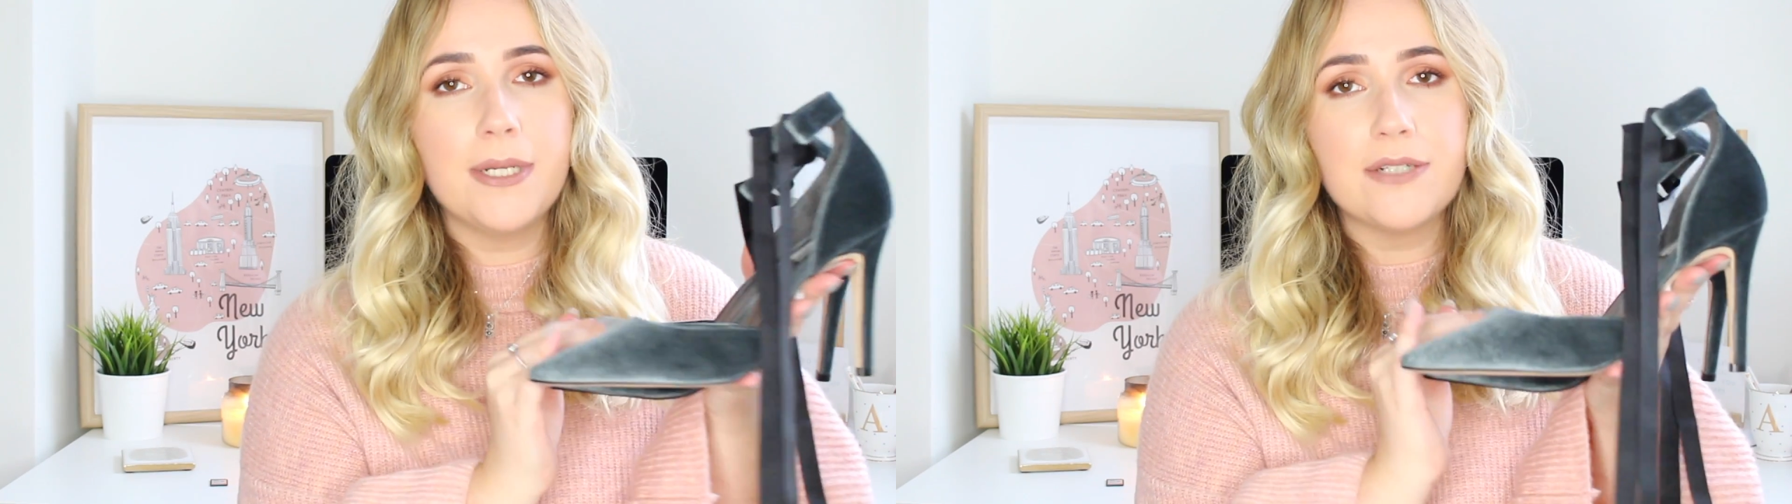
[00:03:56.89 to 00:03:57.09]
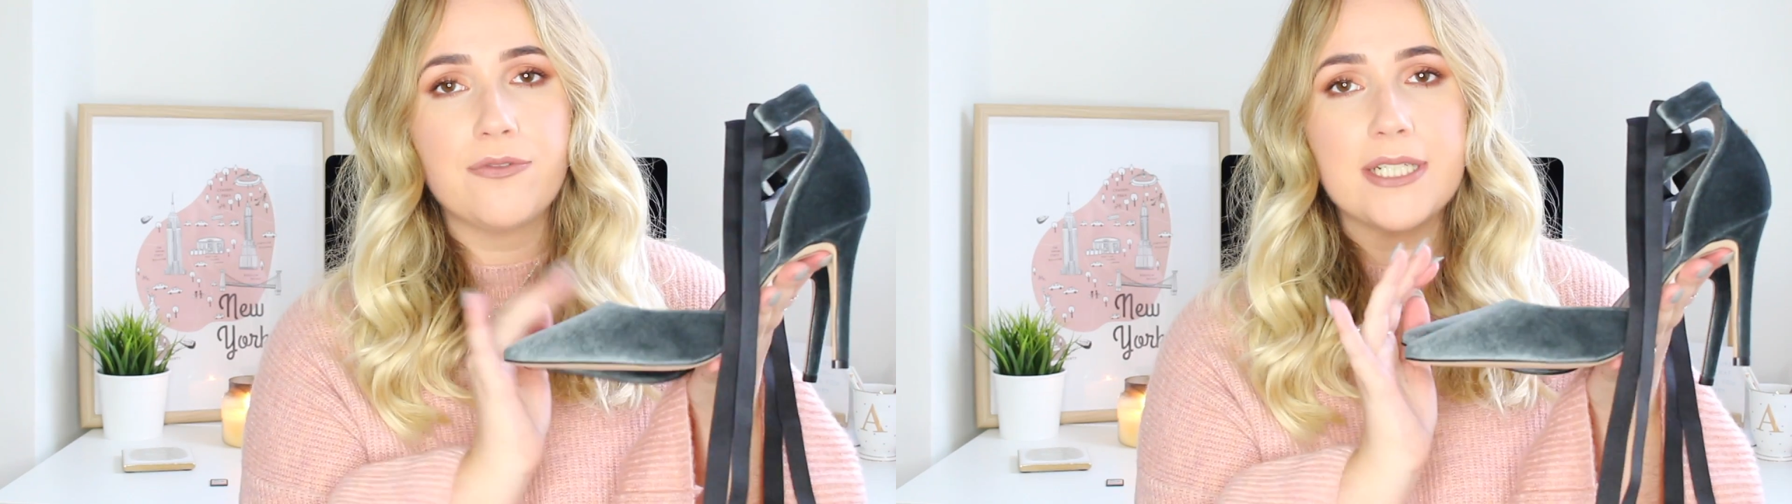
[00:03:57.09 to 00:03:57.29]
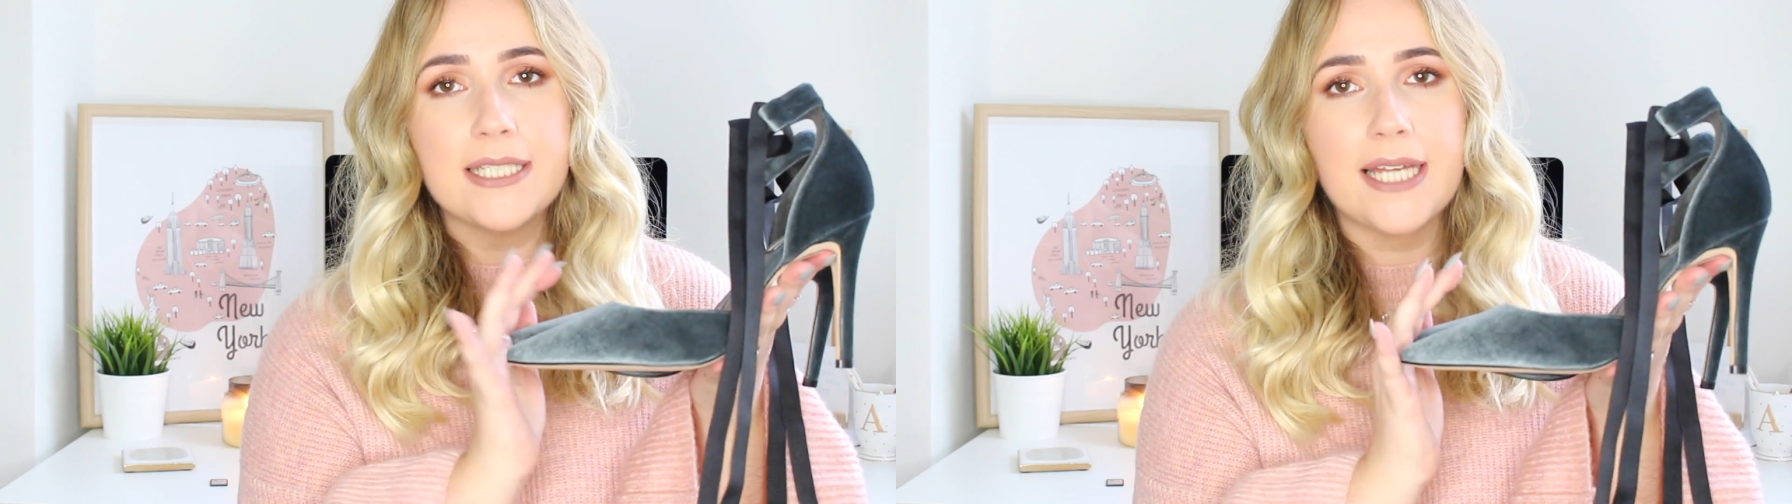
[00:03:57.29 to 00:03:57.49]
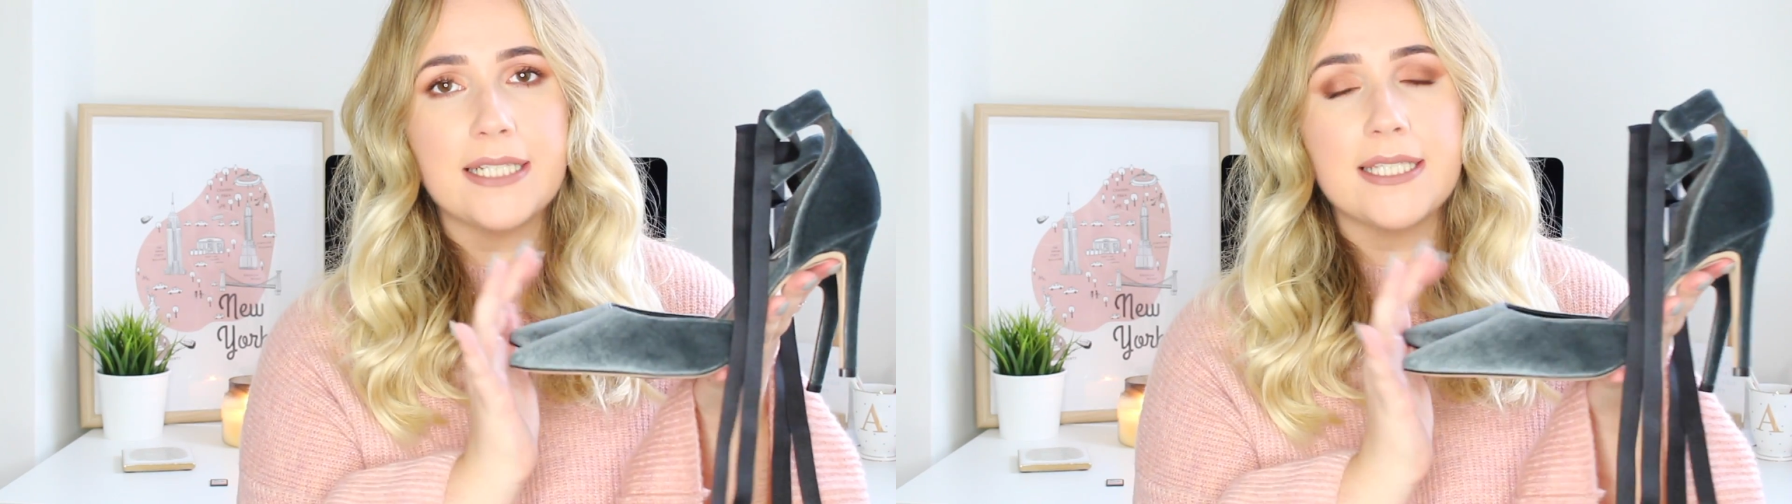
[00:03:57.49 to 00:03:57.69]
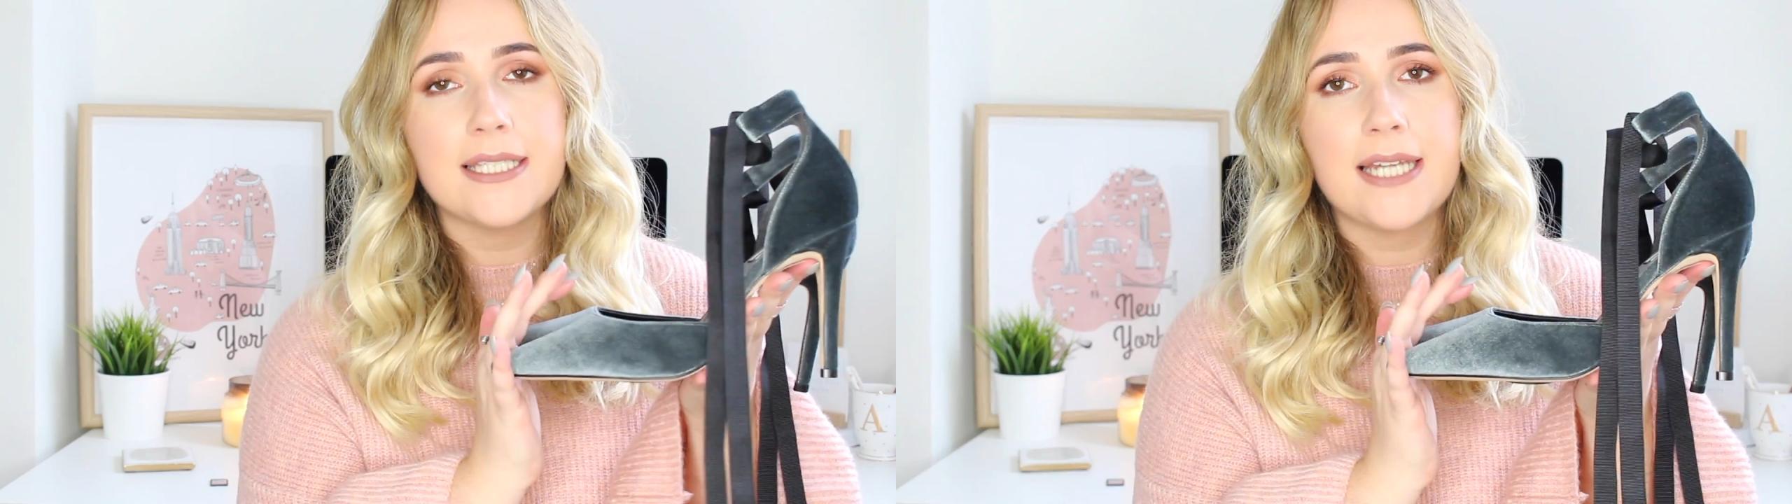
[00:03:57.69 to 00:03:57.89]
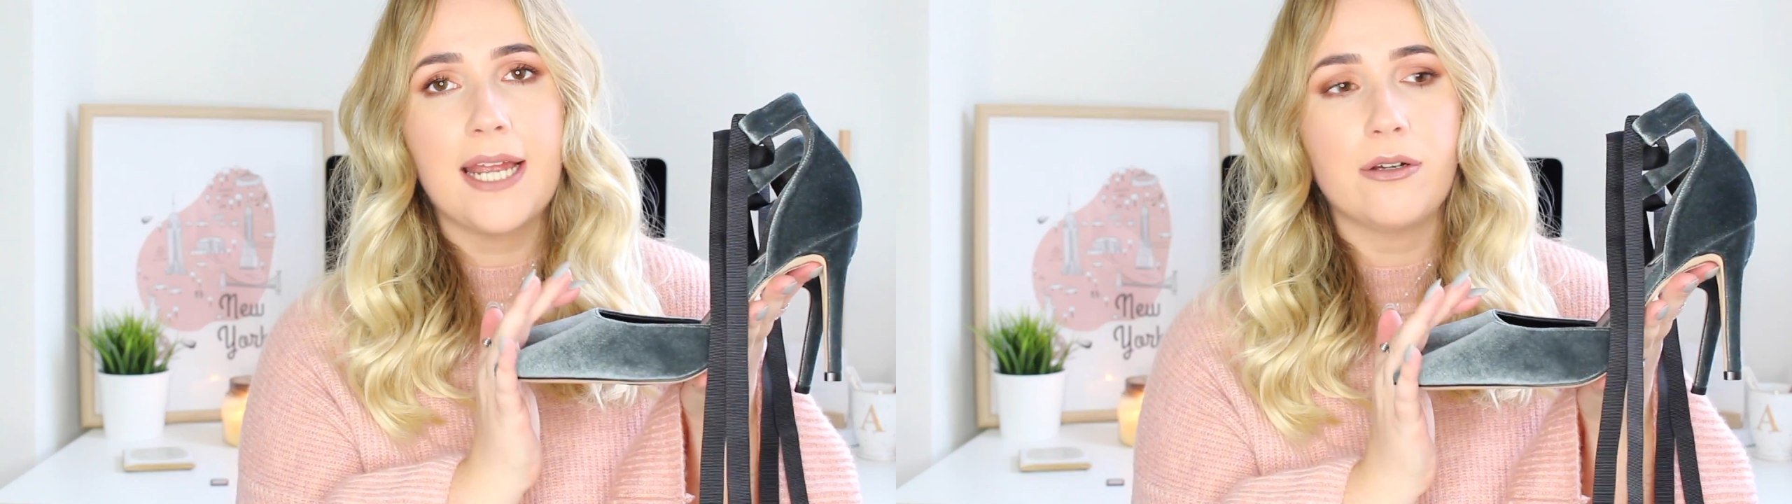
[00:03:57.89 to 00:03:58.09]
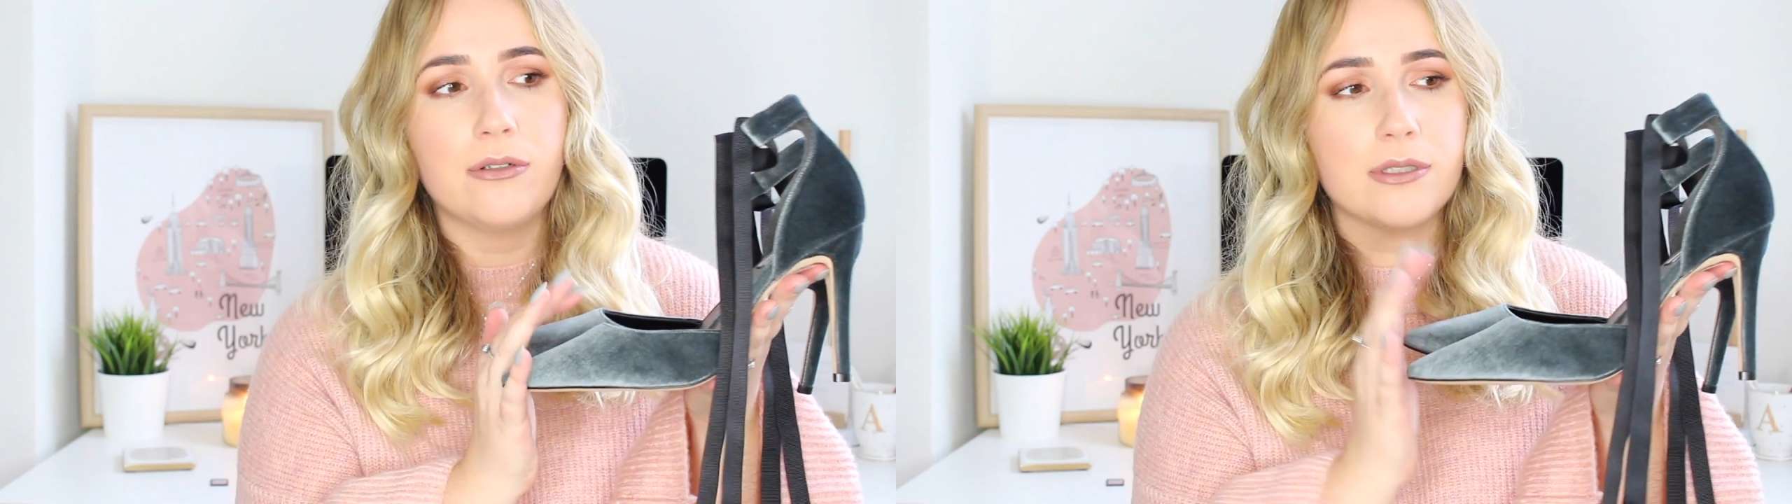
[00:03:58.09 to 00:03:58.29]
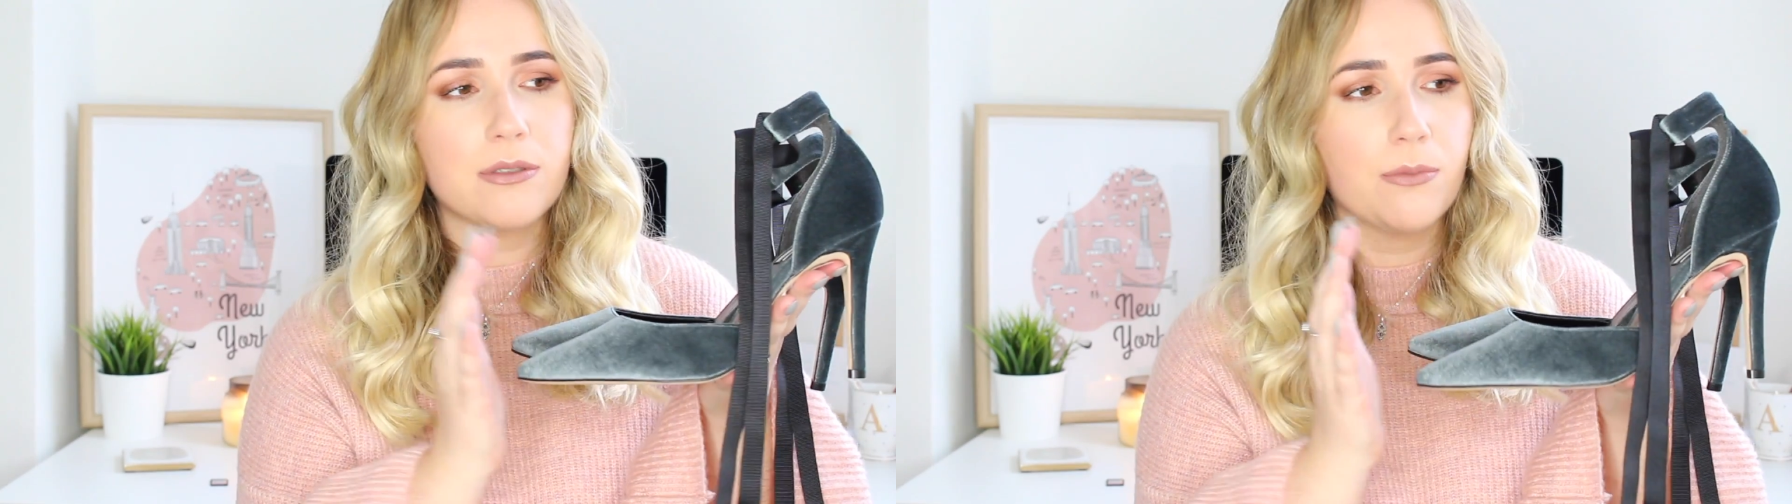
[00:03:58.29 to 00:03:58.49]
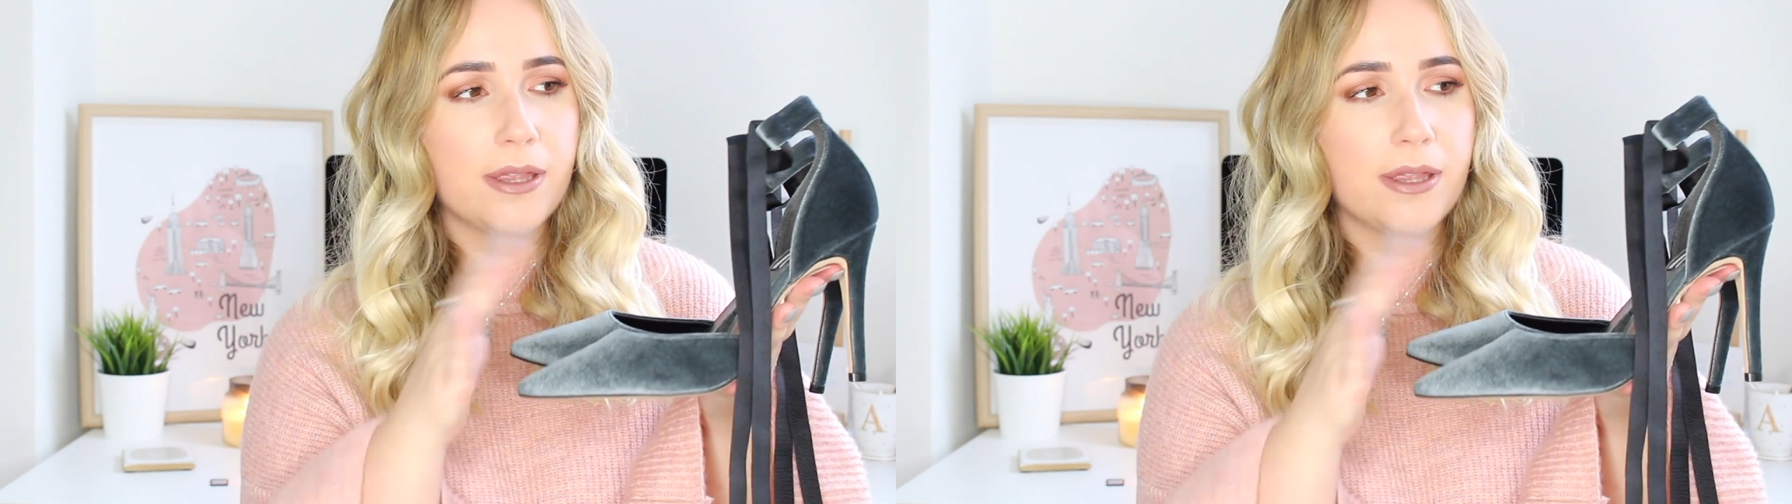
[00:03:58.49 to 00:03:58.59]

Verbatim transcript: many different designs and styles